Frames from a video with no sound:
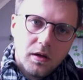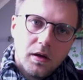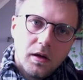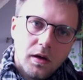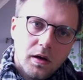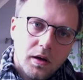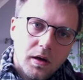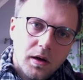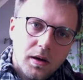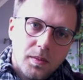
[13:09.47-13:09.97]

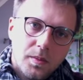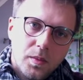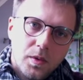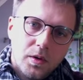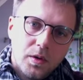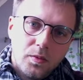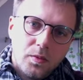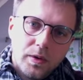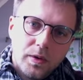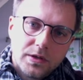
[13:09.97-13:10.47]
um,
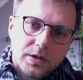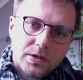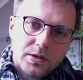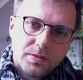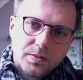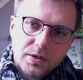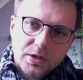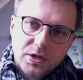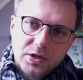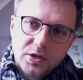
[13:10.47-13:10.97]
which,
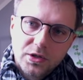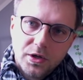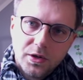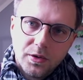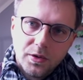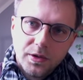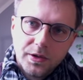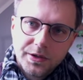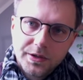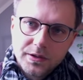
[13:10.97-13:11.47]
which
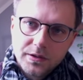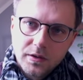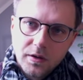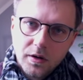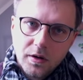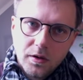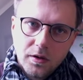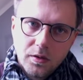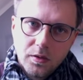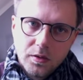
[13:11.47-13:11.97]
told,
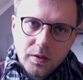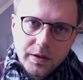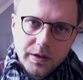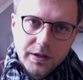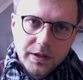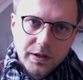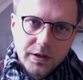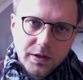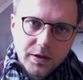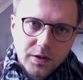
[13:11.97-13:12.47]
oh,
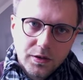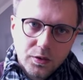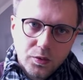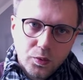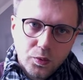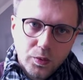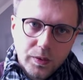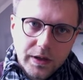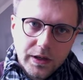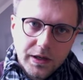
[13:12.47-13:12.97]
here
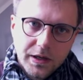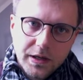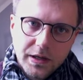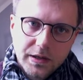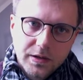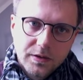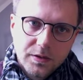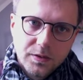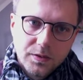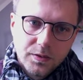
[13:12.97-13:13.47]
we
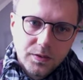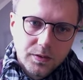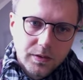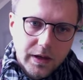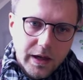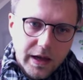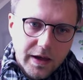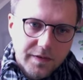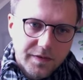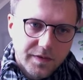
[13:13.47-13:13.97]
do
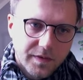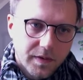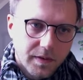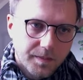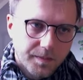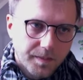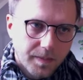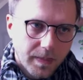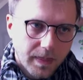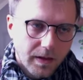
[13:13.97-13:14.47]
have,
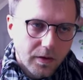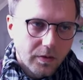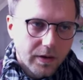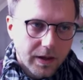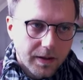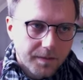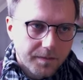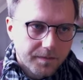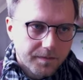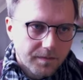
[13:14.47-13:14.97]

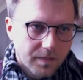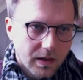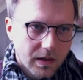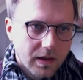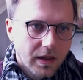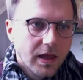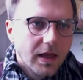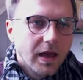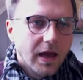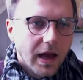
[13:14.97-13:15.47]
okay,
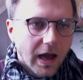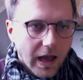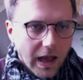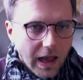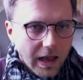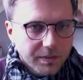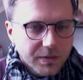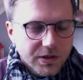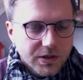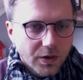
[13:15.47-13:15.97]

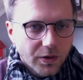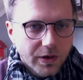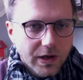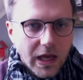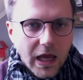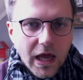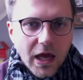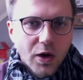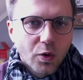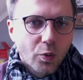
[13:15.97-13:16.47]
I'm
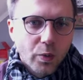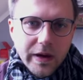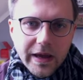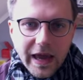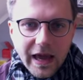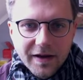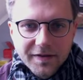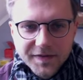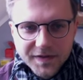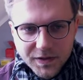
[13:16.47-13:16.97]
sorry, we
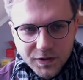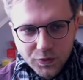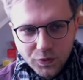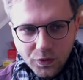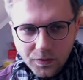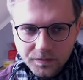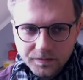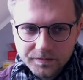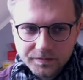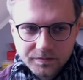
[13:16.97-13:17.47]
have
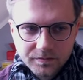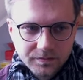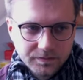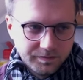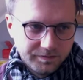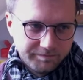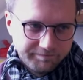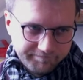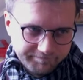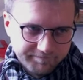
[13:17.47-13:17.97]
two.
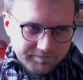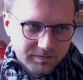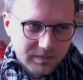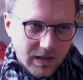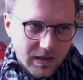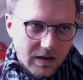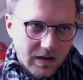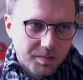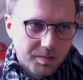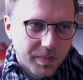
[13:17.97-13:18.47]

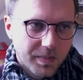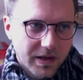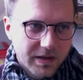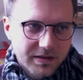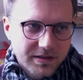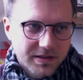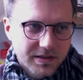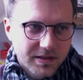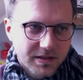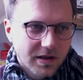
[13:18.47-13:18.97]
But
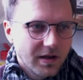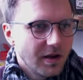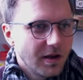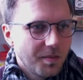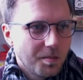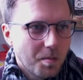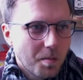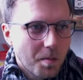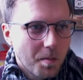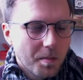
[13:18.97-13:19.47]
it's uh,
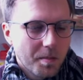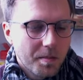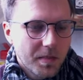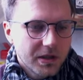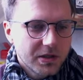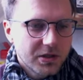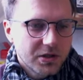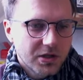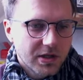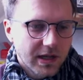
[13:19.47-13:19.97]

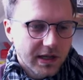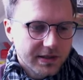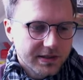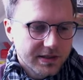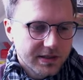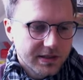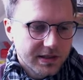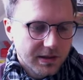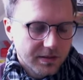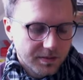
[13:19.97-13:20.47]
much
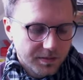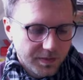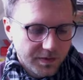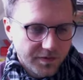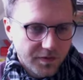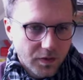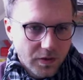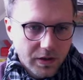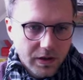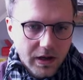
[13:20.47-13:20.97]
less than
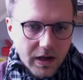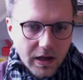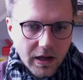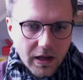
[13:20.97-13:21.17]
before.